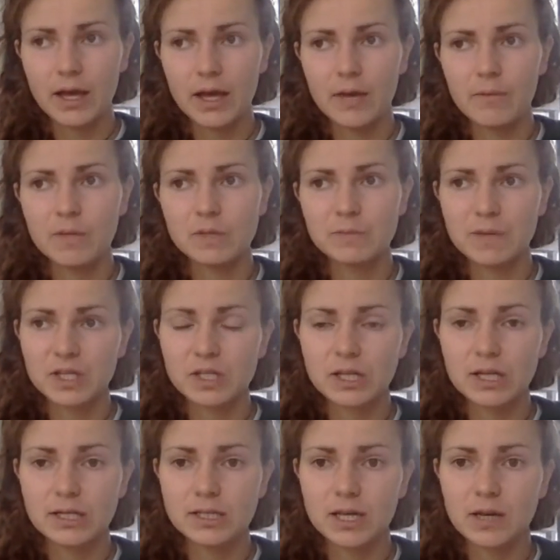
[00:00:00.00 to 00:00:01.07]

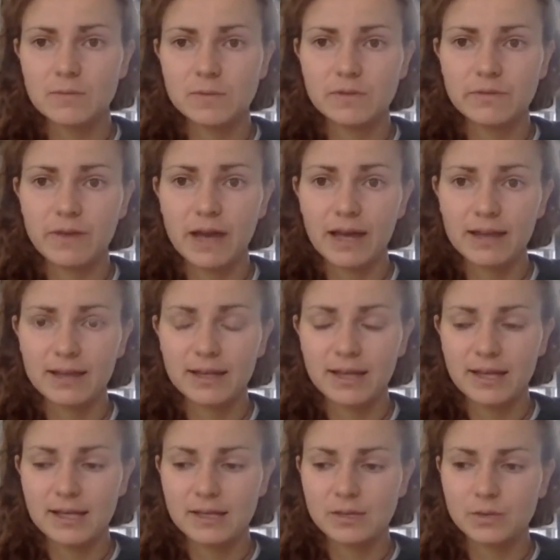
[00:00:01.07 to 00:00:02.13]
especially in terms of
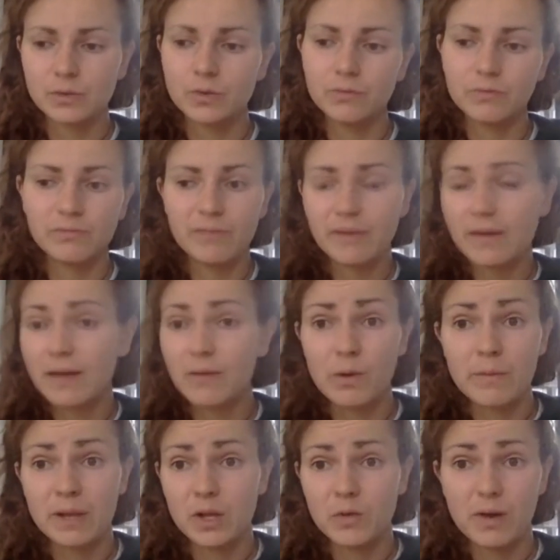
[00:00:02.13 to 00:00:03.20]
athletes or
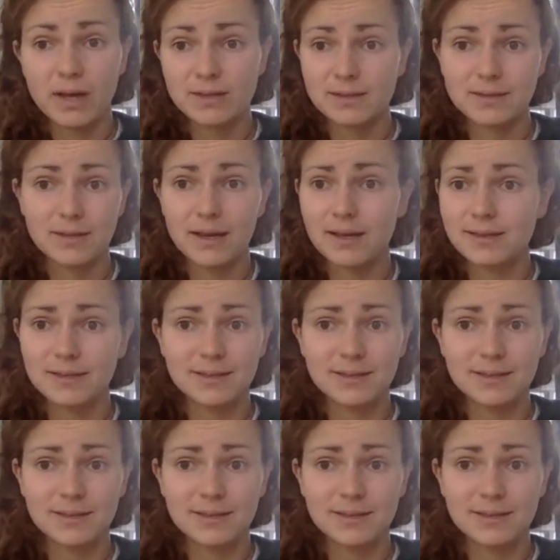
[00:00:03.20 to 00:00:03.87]
women who exercise.